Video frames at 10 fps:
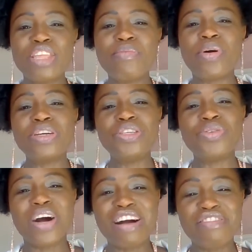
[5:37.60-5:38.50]
The more
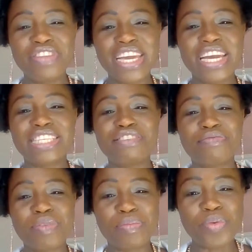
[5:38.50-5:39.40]
you have
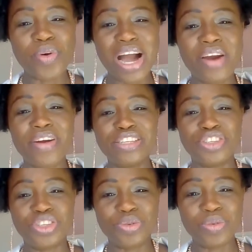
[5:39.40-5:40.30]
negative people
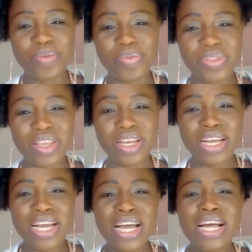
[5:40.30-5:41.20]
around you,
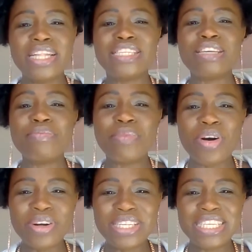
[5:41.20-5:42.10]
the
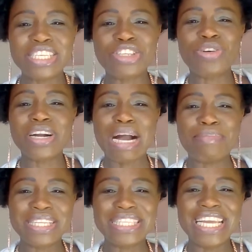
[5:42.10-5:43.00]
more they talk
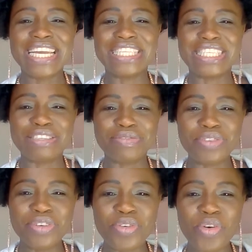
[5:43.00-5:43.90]
about negative
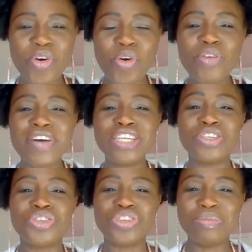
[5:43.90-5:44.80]
over
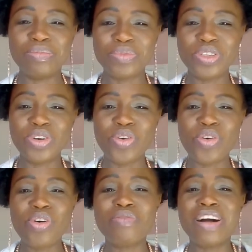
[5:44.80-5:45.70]
your dream,
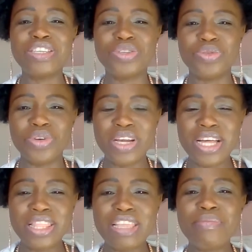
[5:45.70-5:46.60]
over you,
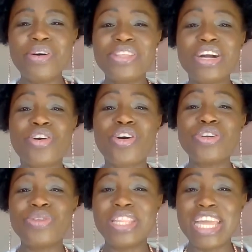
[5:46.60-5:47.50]
the more they call
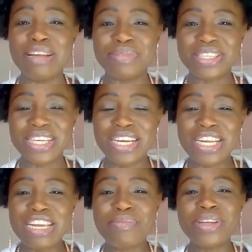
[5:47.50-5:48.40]
you names,
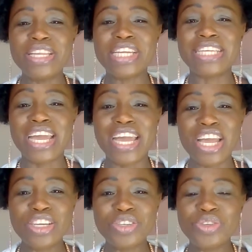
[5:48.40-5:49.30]
the more they say
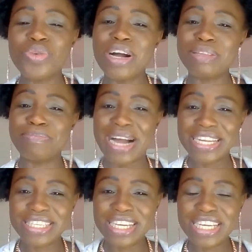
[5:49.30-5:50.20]
you are
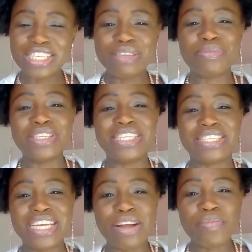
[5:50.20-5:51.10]
bad, the more
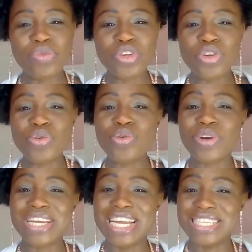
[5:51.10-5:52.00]
they say you
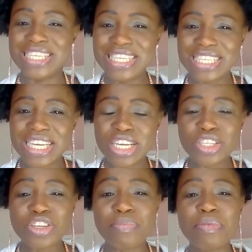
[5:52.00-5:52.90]
look like this.
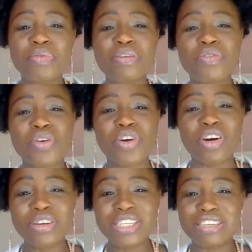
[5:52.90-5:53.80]
Some people even
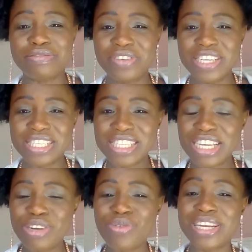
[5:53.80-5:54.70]
call their friends
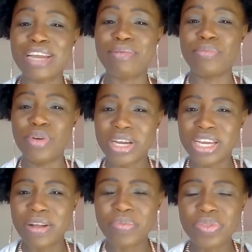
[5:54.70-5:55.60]
they look like
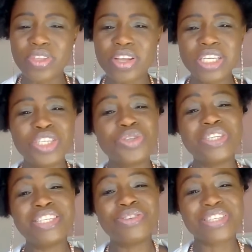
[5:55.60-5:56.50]
monkey you
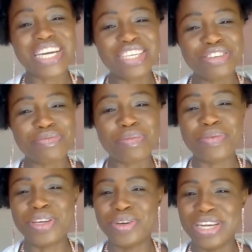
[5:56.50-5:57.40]
don't need those kind of
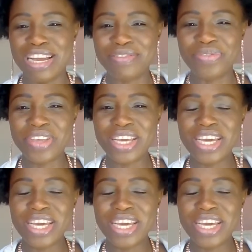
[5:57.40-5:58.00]
people in your life.